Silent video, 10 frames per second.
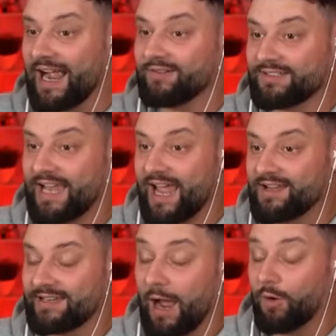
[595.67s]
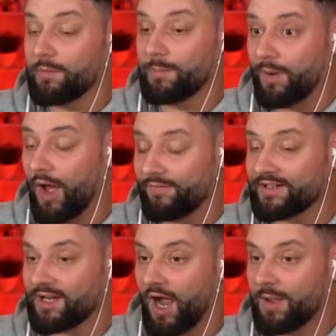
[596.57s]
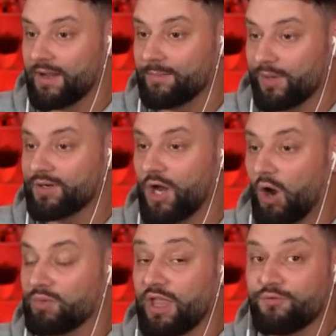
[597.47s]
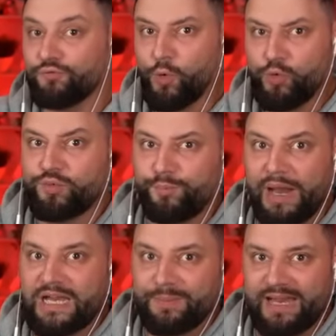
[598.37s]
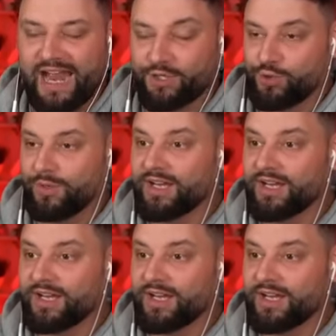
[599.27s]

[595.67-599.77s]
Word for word: count to ten, that would have been perfect timing, but no, the rude baby had to